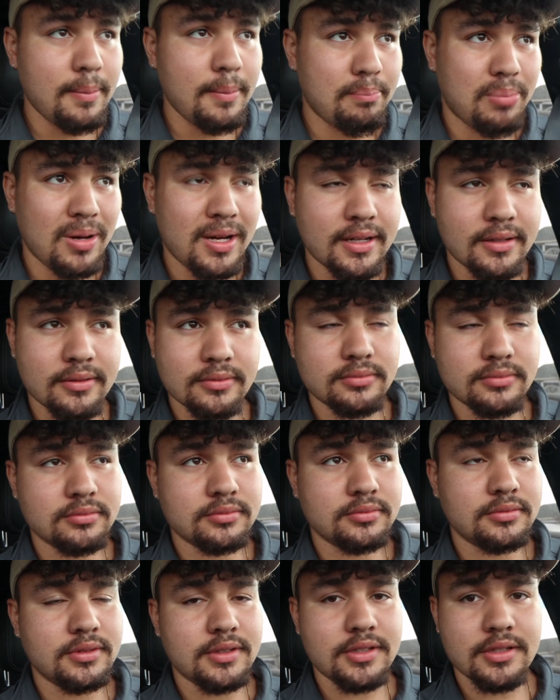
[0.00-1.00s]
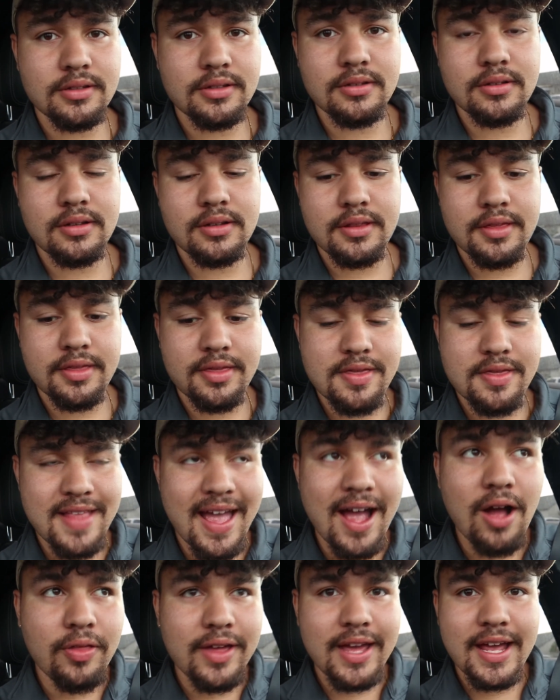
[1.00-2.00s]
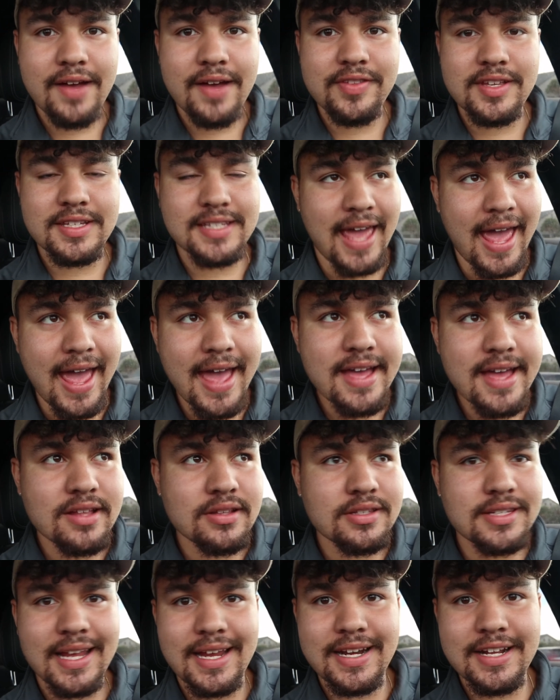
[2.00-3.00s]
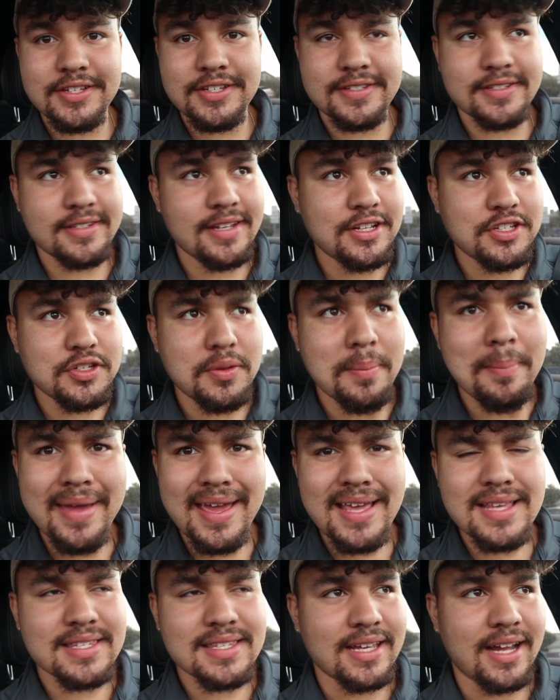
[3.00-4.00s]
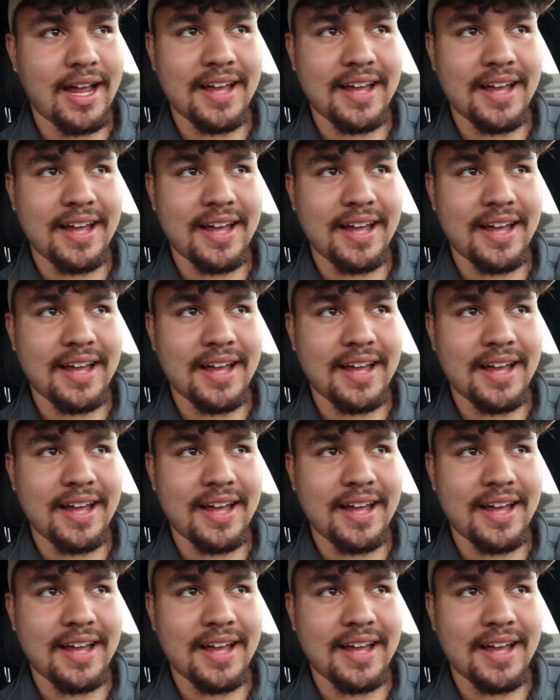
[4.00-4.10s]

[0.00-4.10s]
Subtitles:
But now they have these cans, and it's amazing.